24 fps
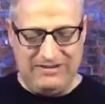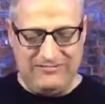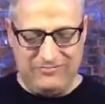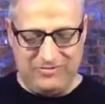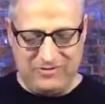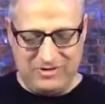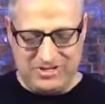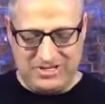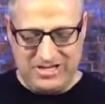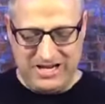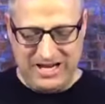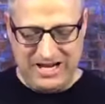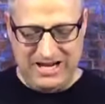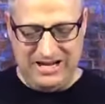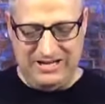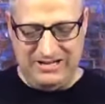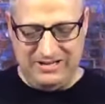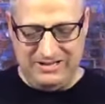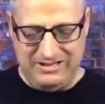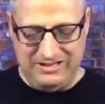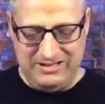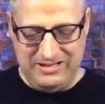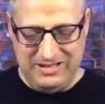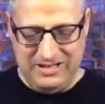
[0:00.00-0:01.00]
and for
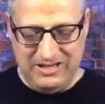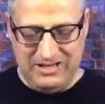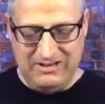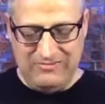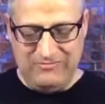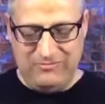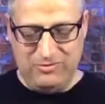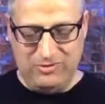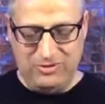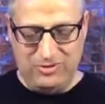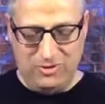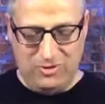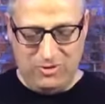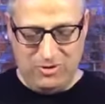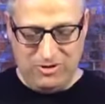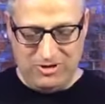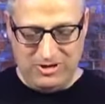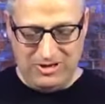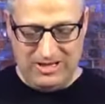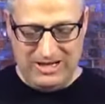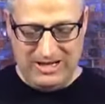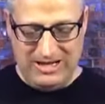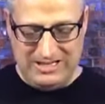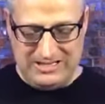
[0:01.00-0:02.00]
Caden, for
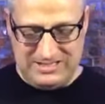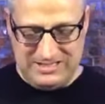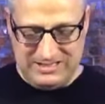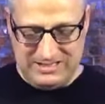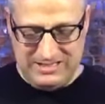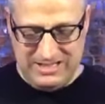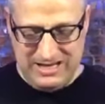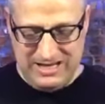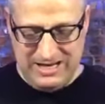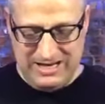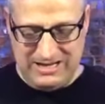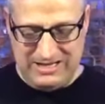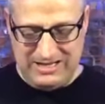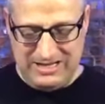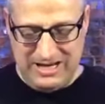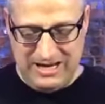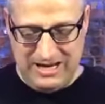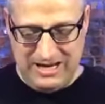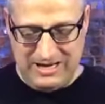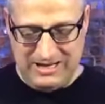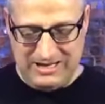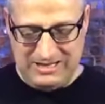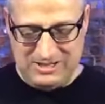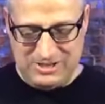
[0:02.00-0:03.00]
Lorelei today,
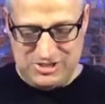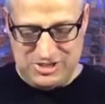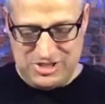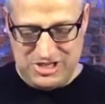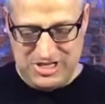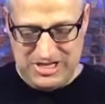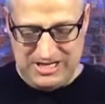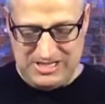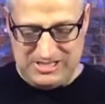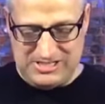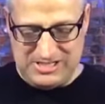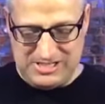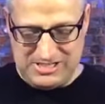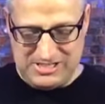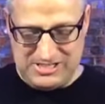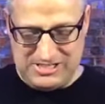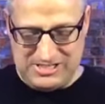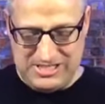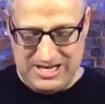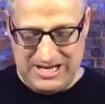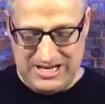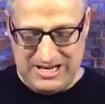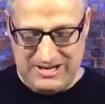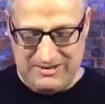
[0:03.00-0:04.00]
God. In Jesus'
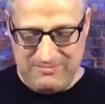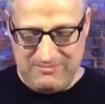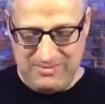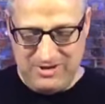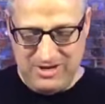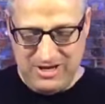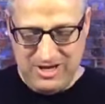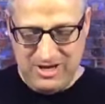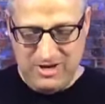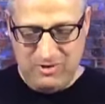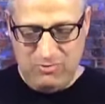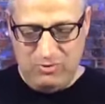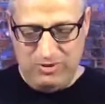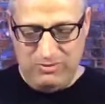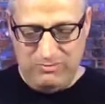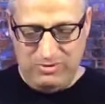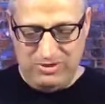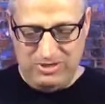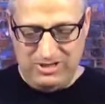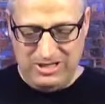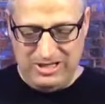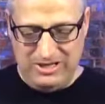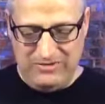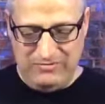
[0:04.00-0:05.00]
name, we
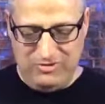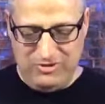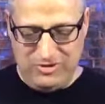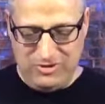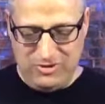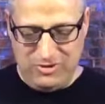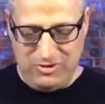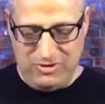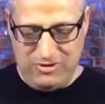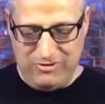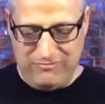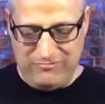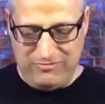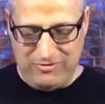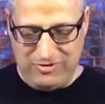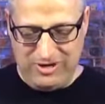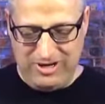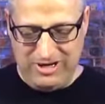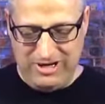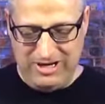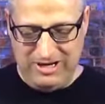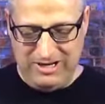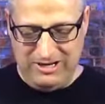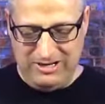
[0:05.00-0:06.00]
believe you, Lord, for
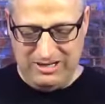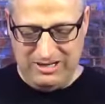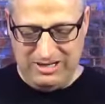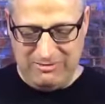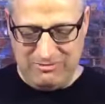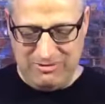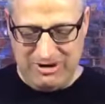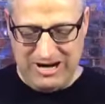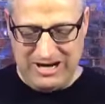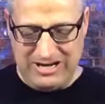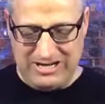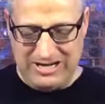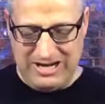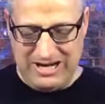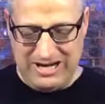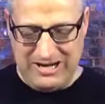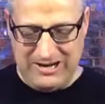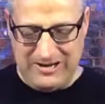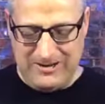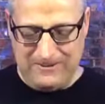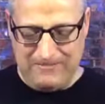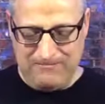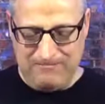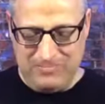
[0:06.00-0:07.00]
healing right
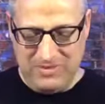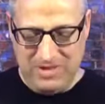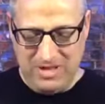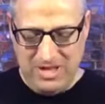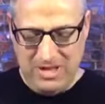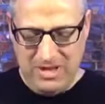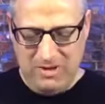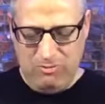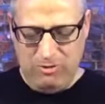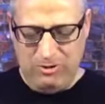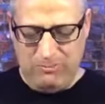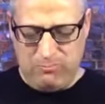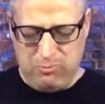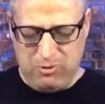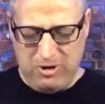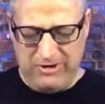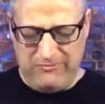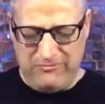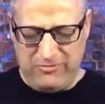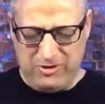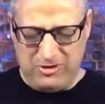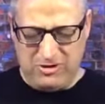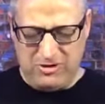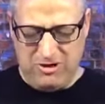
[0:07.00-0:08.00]
now. We pray
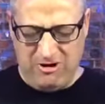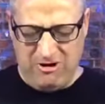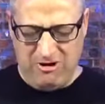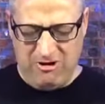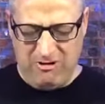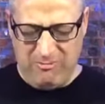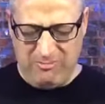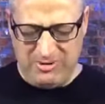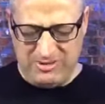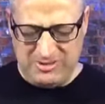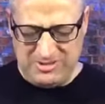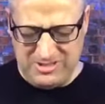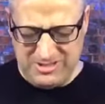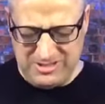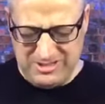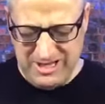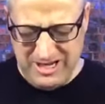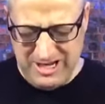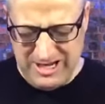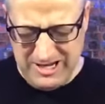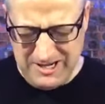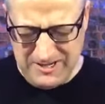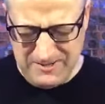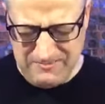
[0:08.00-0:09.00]
for Carmen
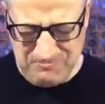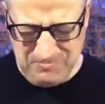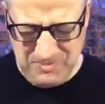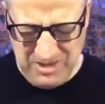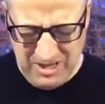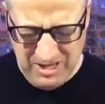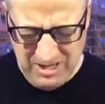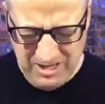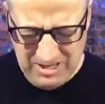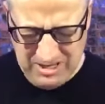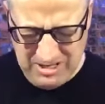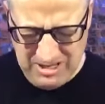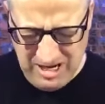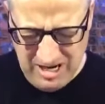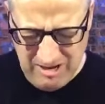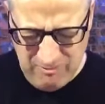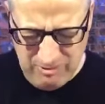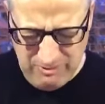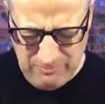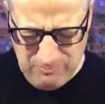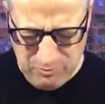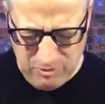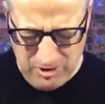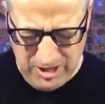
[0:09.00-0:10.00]
today. God,
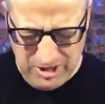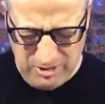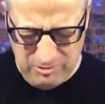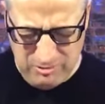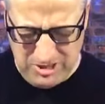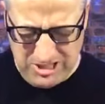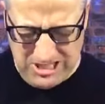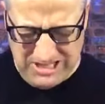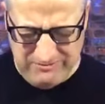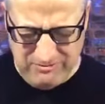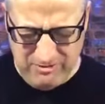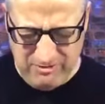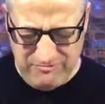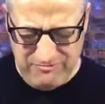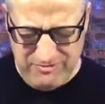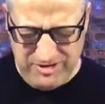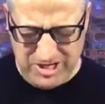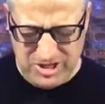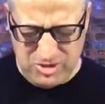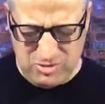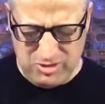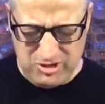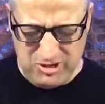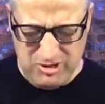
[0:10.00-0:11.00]
we pray you would give her
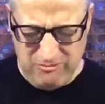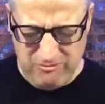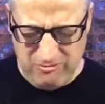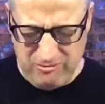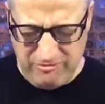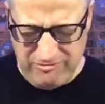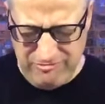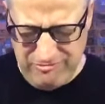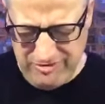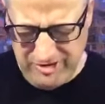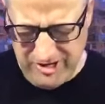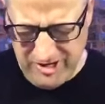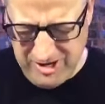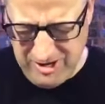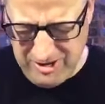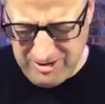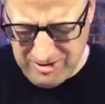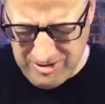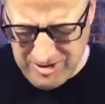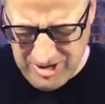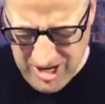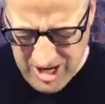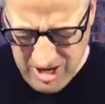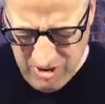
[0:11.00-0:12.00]
victory over
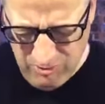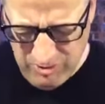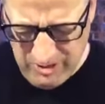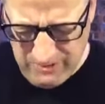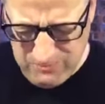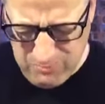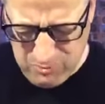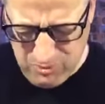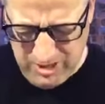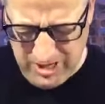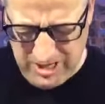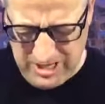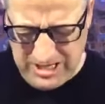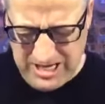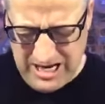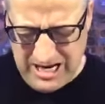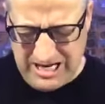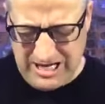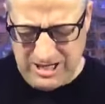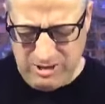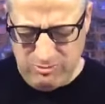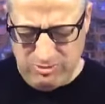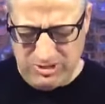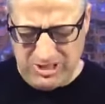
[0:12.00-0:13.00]
fear. We pray,
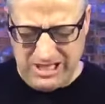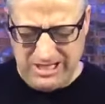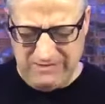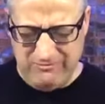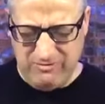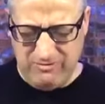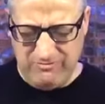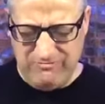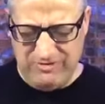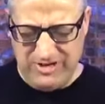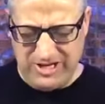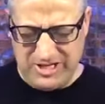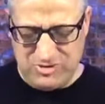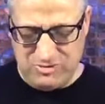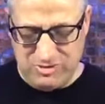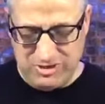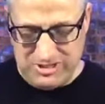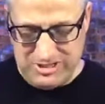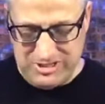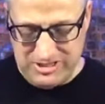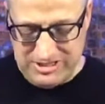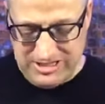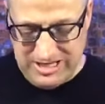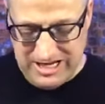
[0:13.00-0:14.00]
God, you would give her victory
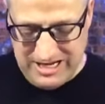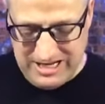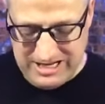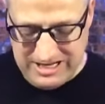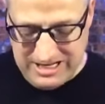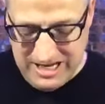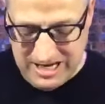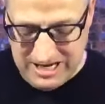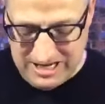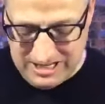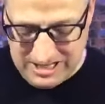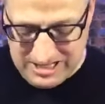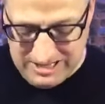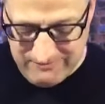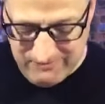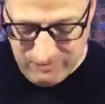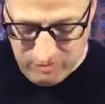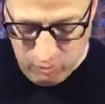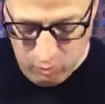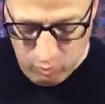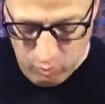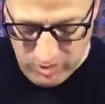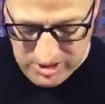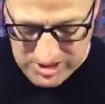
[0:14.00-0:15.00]
today, God, and give
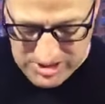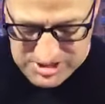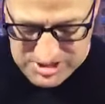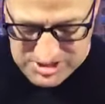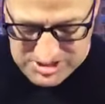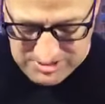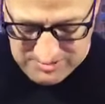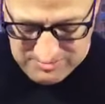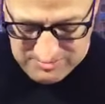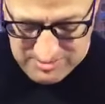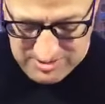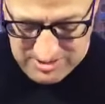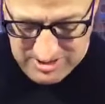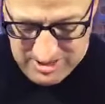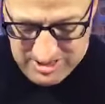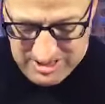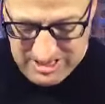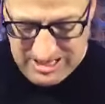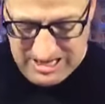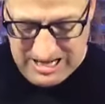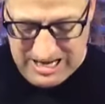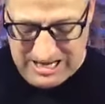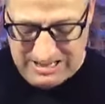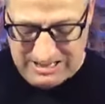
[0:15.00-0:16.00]
her wisdom.
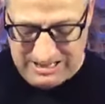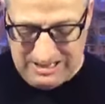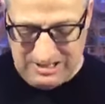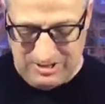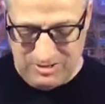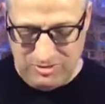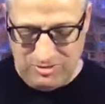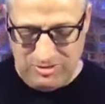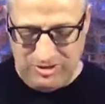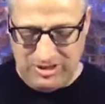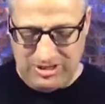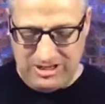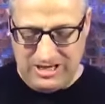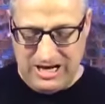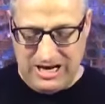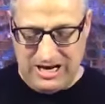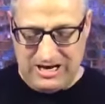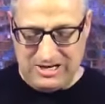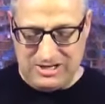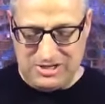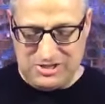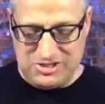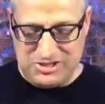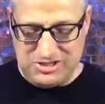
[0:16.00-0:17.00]
Hallelujah,
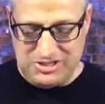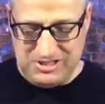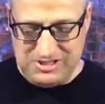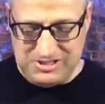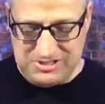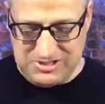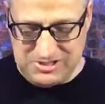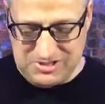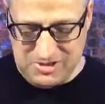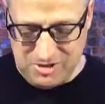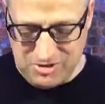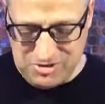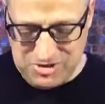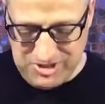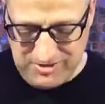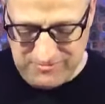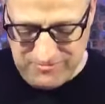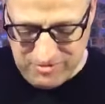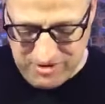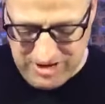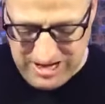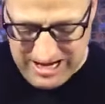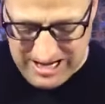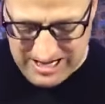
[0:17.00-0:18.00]
God, as she's searching
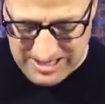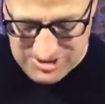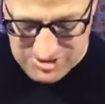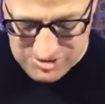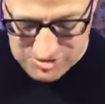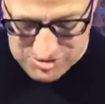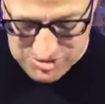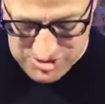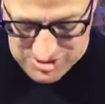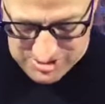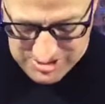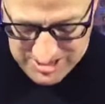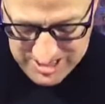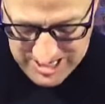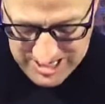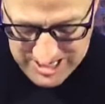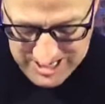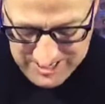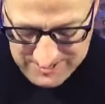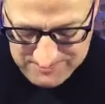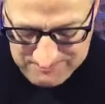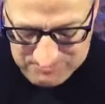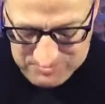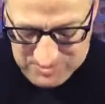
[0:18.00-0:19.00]
for answers
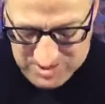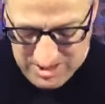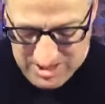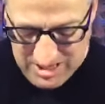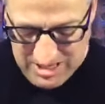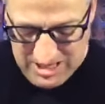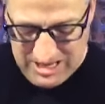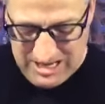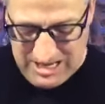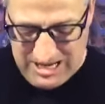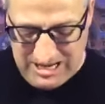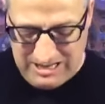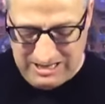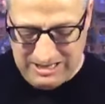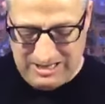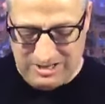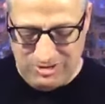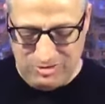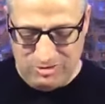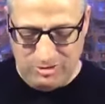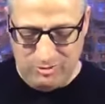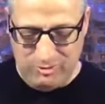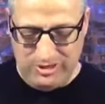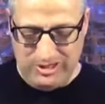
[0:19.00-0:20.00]
today.
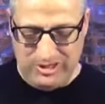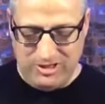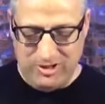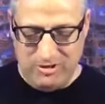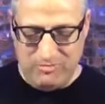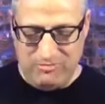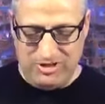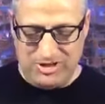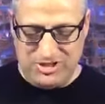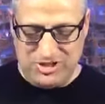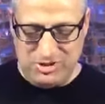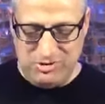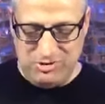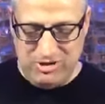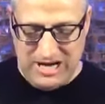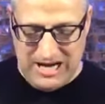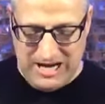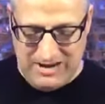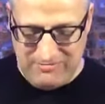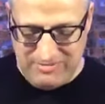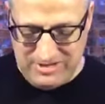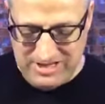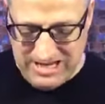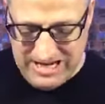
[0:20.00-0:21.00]
Hallelujah. We know that you
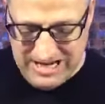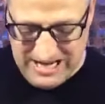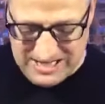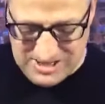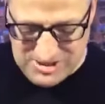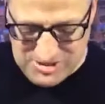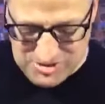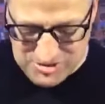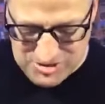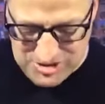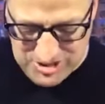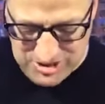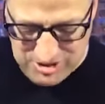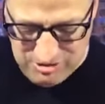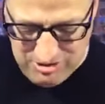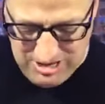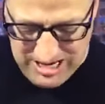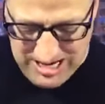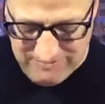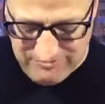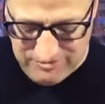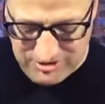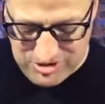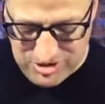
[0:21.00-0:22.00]
have the answers and you
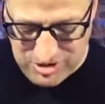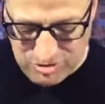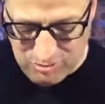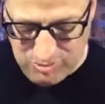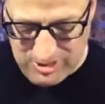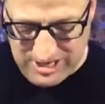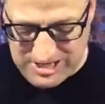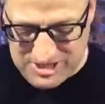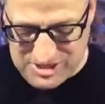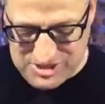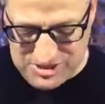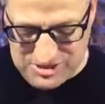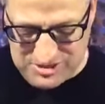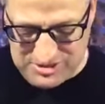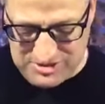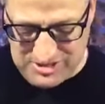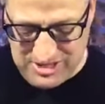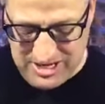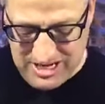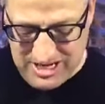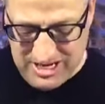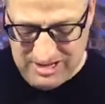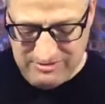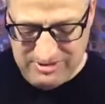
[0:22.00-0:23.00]
have the direction
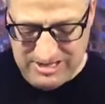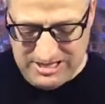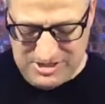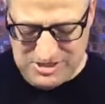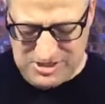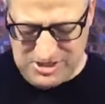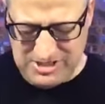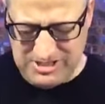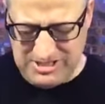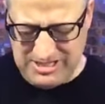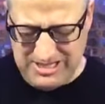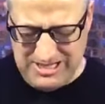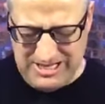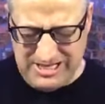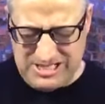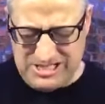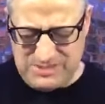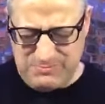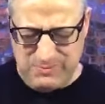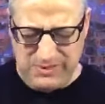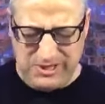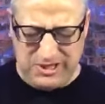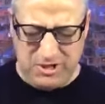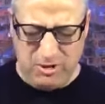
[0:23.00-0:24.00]
that she needs.
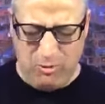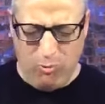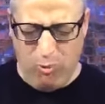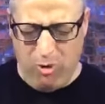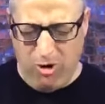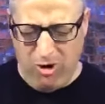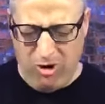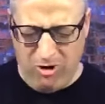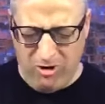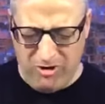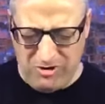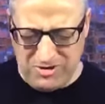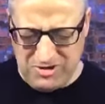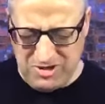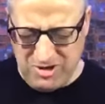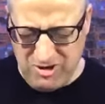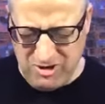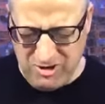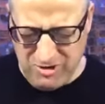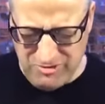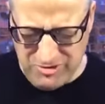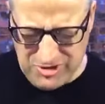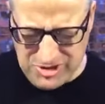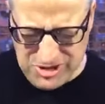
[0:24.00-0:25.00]
Speak a word to
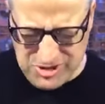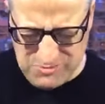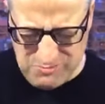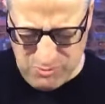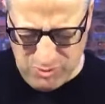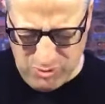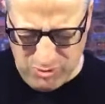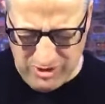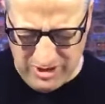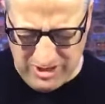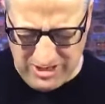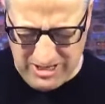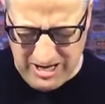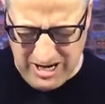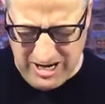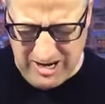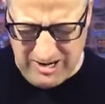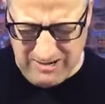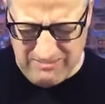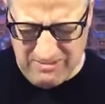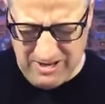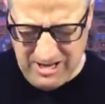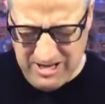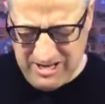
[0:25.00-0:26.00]
her this morning,
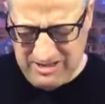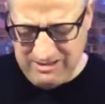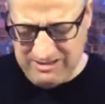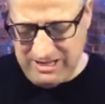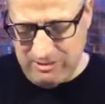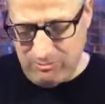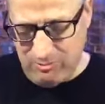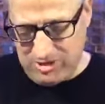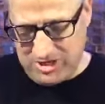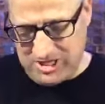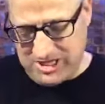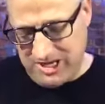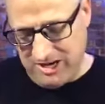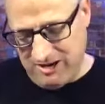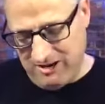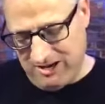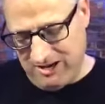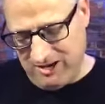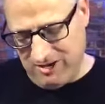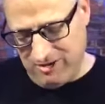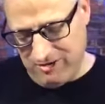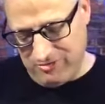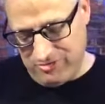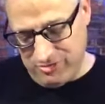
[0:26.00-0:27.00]
God, that will
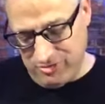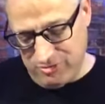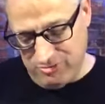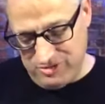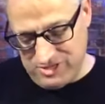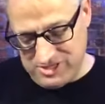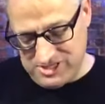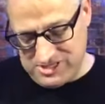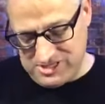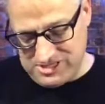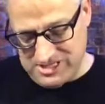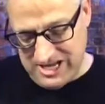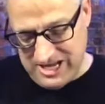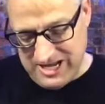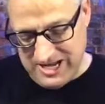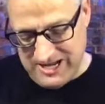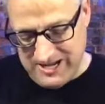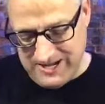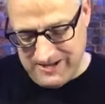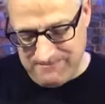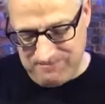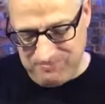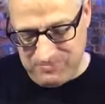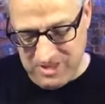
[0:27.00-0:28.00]
carry her through this
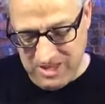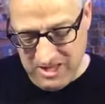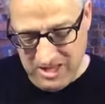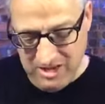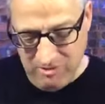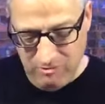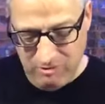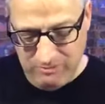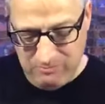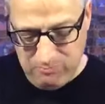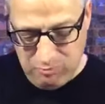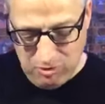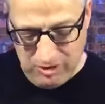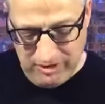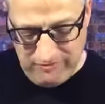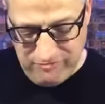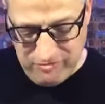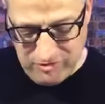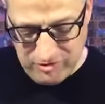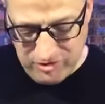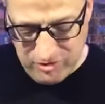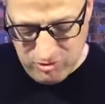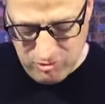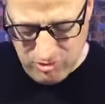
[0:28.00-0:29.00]
day. We pray
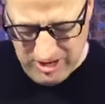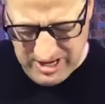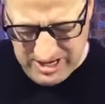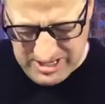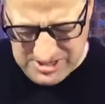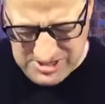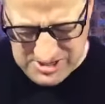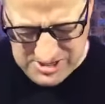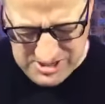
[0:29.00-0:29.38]
for grace,